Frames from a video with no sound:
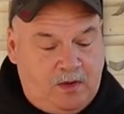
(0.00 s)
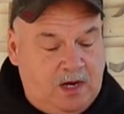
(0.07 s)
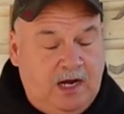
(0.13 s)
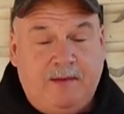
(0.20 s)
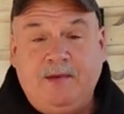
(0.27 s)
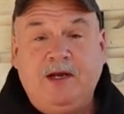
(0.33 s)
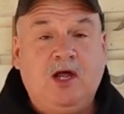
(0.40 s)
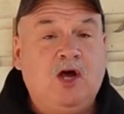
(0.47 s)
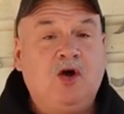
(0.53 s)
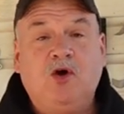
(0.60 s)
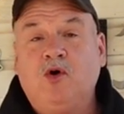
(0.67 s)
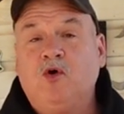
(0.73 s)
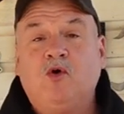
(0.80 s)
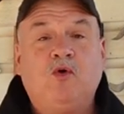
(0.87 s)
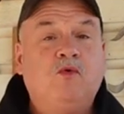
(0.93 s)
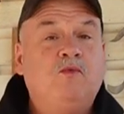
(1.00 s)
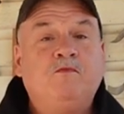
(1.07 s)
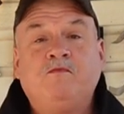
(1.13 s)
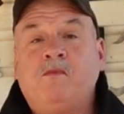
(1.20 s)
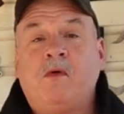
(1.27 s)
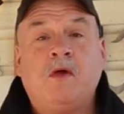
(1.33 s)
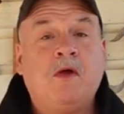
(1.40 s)
Let me know
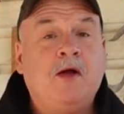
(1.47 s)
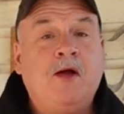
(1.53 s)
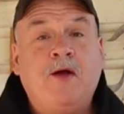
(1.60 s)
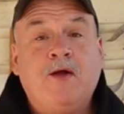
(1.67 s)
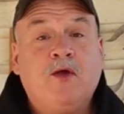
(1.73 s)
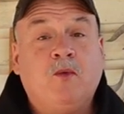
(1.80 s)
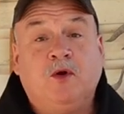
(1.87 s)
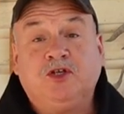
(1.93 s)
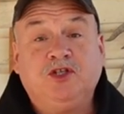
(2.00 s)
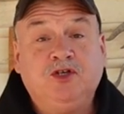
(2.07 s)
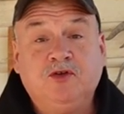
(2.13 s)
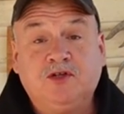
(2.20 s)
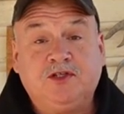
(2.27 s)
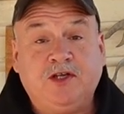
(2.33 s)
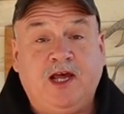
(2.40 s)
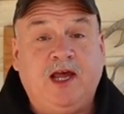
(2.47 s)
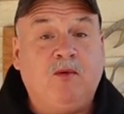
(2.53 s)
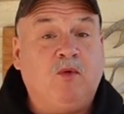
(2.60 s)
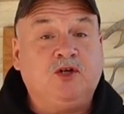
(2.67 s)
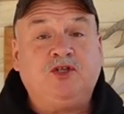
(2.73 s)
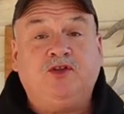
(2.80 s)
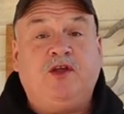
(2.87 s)
what you do the same,
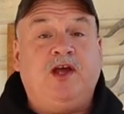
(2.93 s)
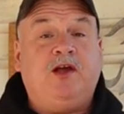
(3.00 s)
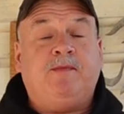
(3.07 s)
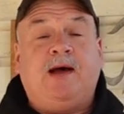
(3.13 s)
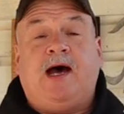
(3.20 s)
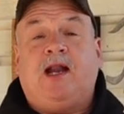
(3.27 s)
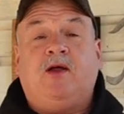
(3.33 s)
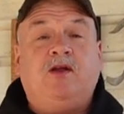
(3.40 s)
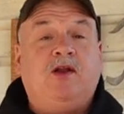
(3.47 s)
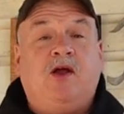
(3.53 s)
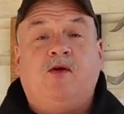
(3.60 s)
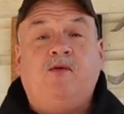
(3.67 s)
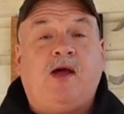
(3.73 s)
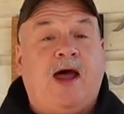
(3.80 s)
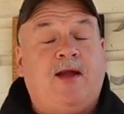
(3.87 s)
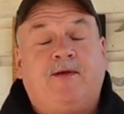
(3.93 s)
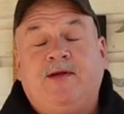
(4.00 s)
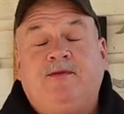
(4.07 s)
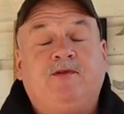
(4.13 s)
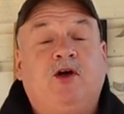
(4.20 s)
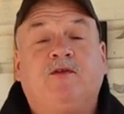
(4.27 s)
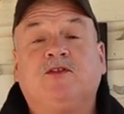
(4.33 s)
what you think about it. You know, I don't
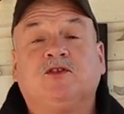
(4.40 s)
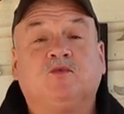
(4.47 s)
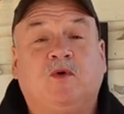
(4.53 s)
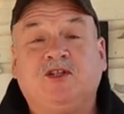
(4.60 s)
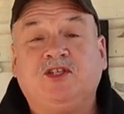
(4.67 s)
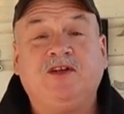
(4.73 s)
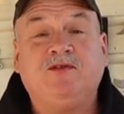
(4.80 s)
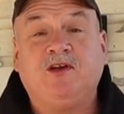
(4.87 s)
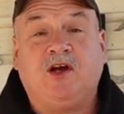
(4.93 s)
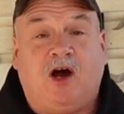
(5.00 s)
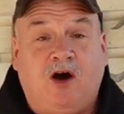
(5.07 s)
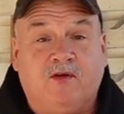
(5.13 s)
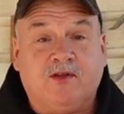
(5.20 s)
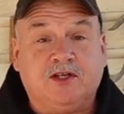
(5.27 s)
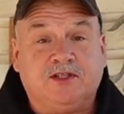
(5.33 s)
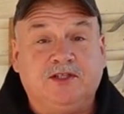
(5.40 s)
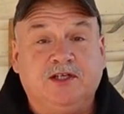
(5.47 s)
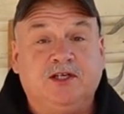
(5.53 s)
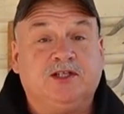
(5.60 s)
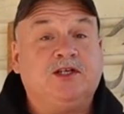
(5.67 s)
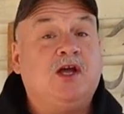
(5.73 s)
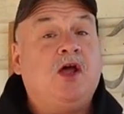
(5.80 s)
even know if this is what you even call this
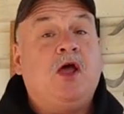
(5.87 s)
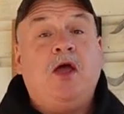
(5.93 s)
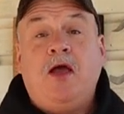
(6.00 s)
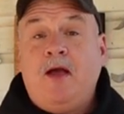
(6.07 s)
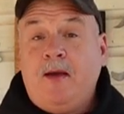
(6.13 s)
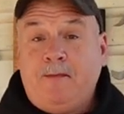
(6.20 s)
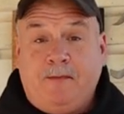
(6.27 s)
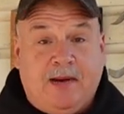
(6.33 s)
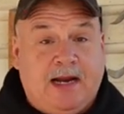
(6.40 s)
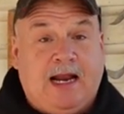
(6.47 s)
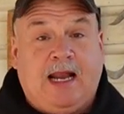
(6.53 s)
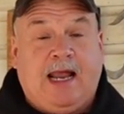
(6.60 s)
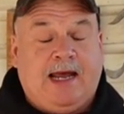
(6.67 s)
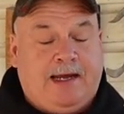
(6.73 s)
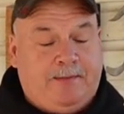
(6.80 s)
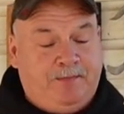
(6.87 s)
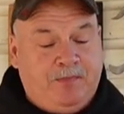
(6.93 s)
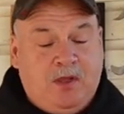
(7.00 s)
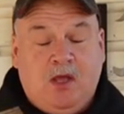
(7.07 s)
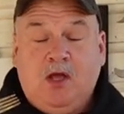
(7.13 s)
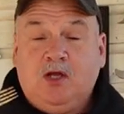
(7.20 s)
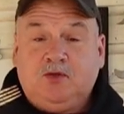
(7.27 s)
dish, but I like it.
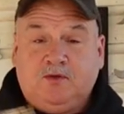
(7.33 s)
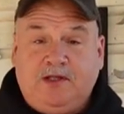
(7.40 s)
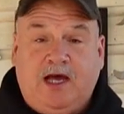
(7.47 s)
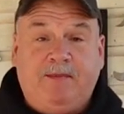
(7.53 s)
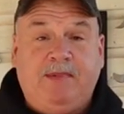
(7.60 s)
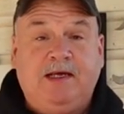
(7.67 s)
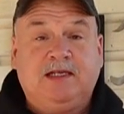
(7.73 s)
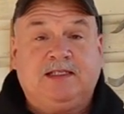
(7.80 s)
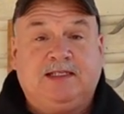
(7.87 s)
So with that being